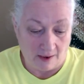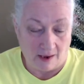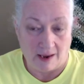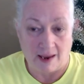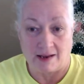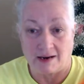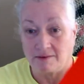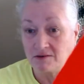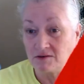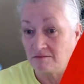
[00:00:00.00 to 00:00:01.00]
And I
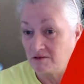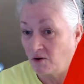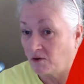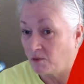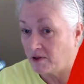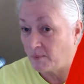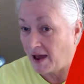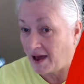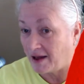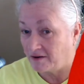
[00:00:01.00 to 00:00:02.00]
don't know where the
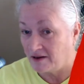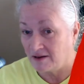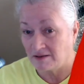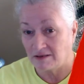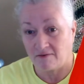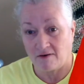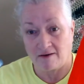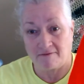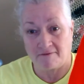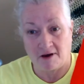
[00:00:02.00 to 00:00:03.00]
pattern is. If I
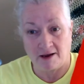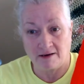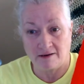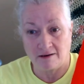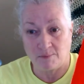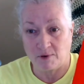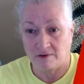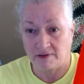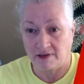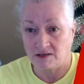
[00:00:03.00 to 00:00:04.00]
find it, I'll put a
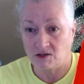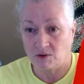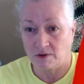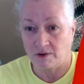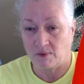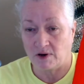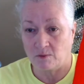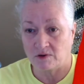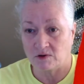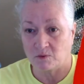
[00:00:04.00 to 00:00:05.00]
link to it, but it
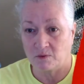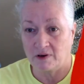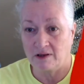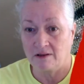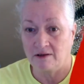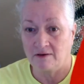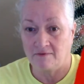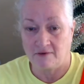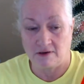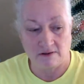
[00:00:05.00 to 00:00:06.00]
was really
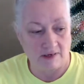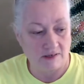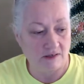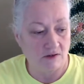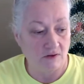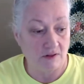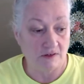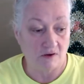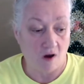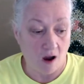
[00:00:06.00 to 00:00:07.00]
fiddly to do the
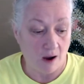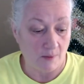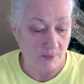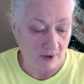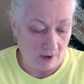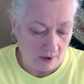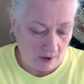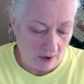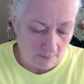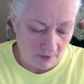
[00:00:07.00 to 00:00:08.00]
top
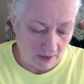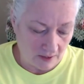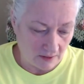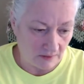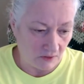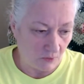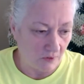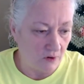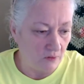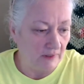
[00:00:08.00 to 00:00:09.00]
because you were
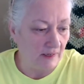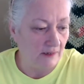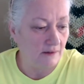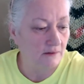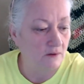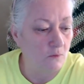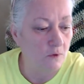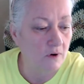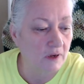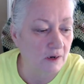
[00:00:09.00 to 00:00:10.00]
only
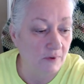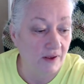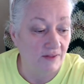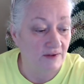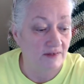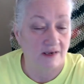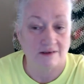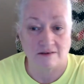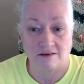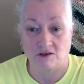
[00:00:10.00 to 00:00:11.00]
working with 6
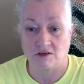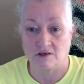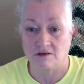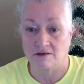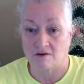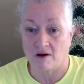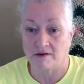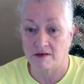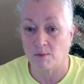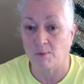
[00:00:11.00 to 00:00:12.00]
stitches on
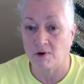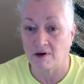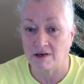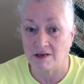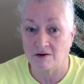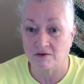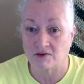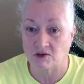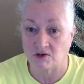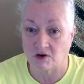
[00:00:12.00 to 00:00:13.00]
double pointed needles to
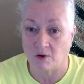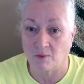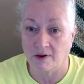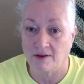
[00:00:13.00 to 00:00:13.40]
start with.